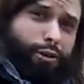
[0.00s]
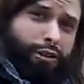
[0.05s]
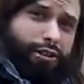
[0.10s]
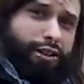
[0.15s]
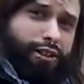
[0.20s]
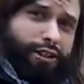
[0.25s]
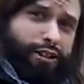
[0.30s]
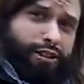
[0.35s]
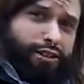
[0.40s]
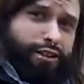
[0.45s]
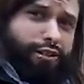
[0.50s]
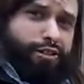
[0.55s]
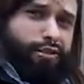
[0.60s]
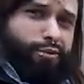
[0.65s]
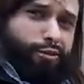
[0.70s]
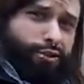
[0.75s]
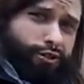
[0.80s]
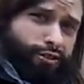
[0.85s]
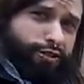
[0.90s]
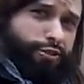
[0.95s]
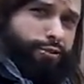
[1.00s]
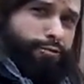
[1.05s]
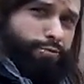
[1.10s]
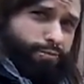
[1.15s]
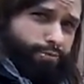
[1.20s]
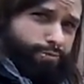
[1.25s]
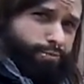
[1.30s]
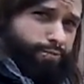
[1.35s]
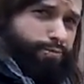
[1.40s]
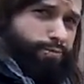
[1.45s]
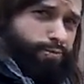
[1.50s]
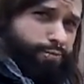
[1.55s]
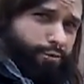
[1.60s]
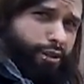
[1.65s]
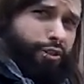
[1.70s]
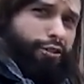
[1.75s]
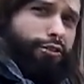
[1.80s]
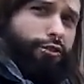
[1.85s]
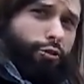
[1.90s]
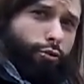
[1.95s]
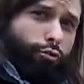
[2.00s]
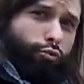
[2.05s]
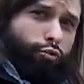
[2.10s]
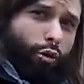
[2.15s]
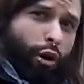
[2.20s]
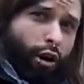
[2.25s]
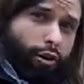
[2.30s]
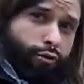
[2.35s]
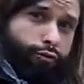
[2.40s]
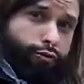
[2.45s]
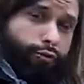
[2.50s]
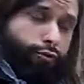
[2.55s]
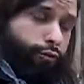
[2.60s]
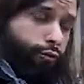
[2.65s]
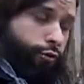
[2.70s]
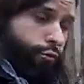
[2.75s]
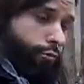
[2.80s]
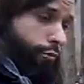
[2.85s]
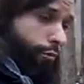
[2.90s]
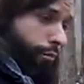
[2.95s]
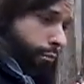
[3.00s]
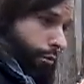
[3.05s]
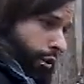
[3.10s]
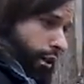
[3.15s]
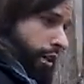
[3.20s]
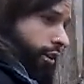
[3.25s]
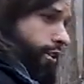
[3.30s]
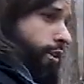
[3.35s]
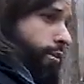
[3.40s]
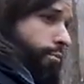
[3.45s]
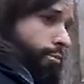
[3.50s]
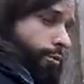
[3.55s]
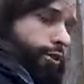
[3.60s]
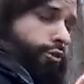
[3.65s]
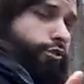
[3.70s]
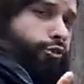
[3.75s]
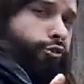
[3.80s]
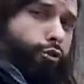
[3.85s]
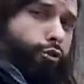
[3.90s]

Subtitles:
one-handed was a little rough, but I didn't miss